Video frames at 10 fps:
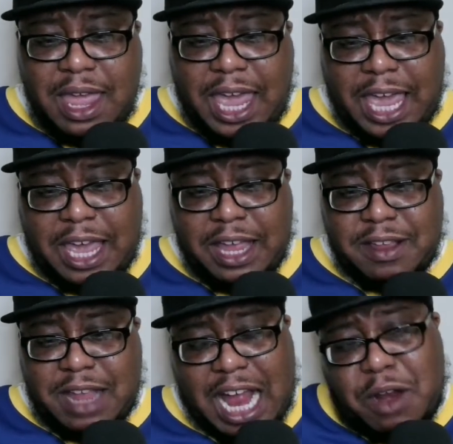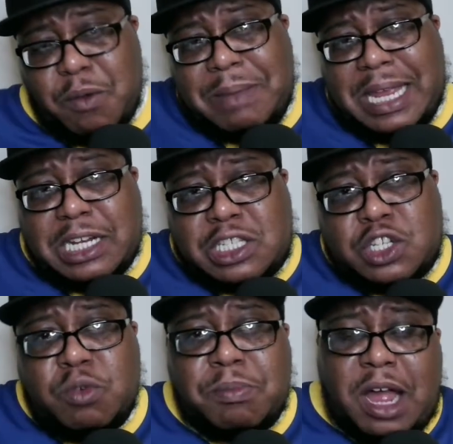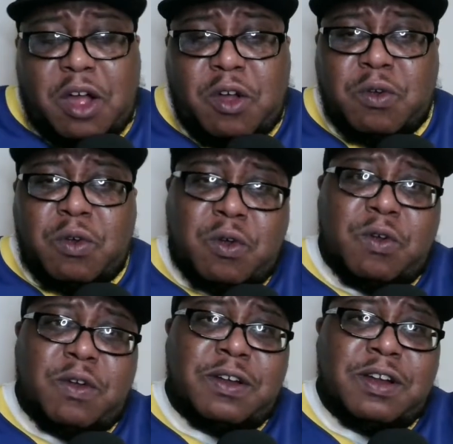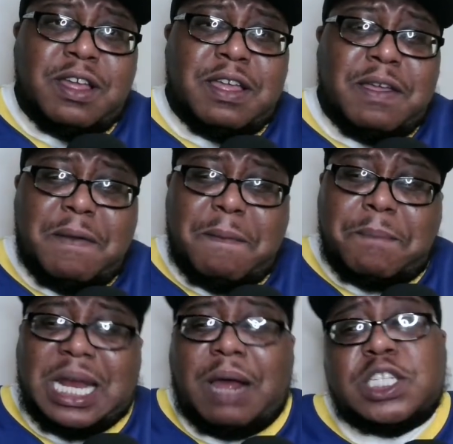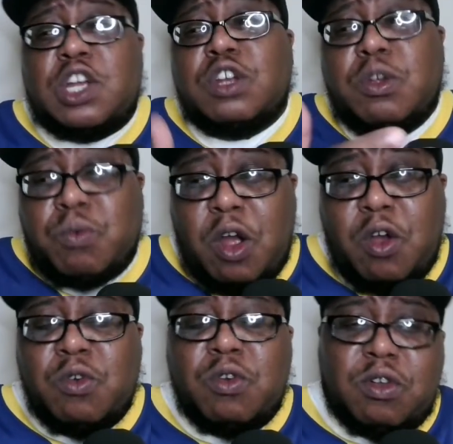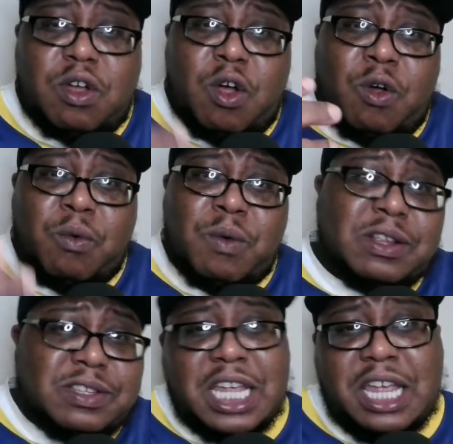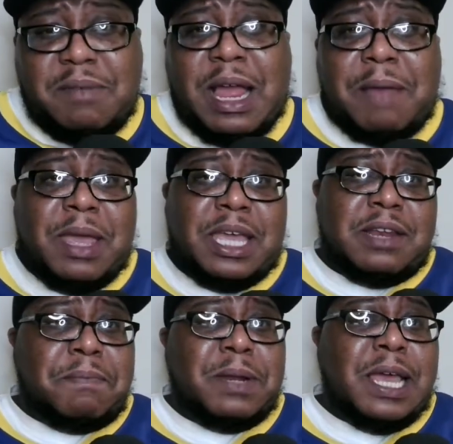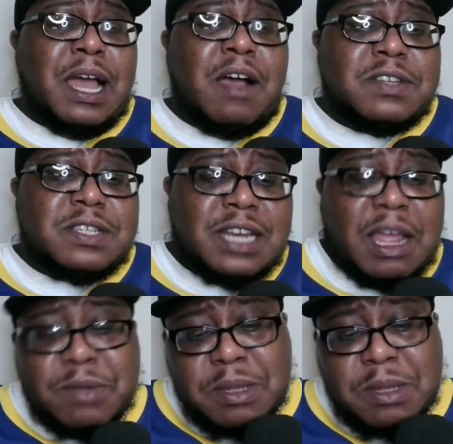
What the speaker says: And I don't mean to toot my own horn, but I was only wrong on one team not making the playoffs, and that was the